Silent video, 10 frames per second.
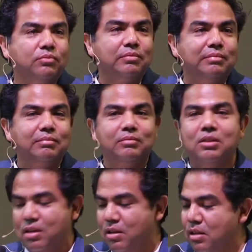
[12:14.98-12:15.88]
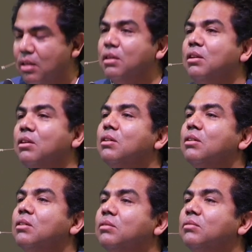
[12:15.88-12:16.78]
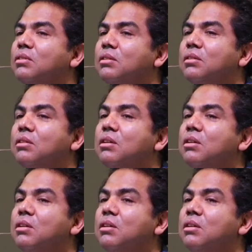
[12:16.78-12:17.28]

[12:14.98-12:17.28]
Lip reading: (no one is talking)